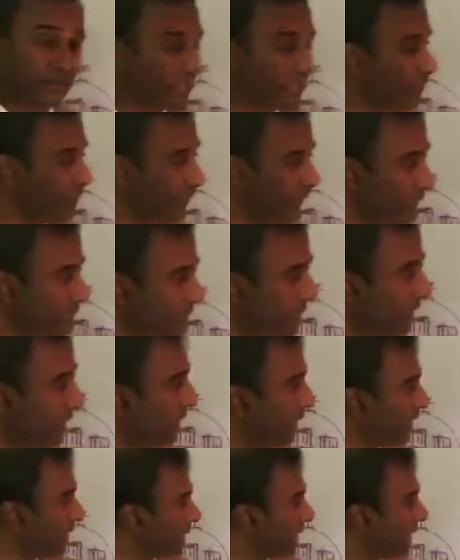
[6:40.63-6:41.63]
agreements
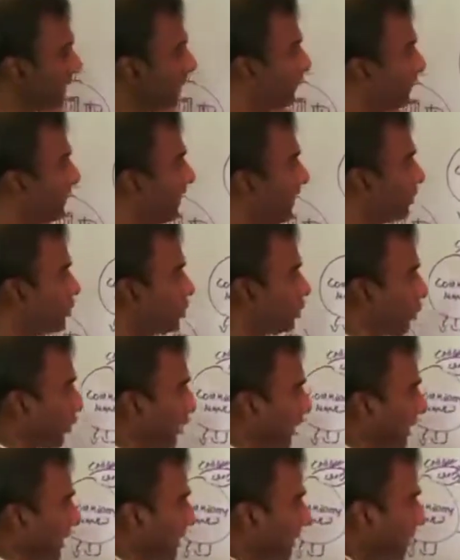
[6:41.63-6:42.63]
that if they
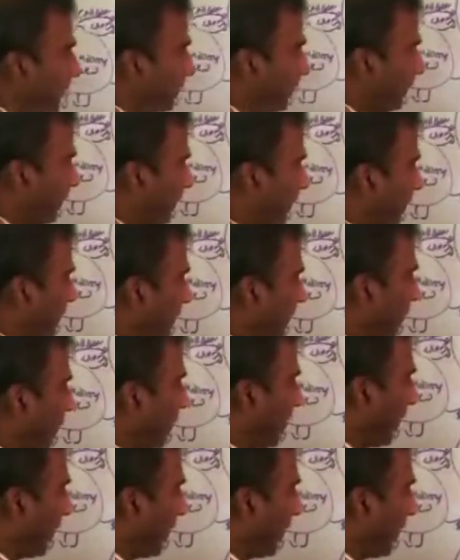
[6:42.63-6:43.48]
joined the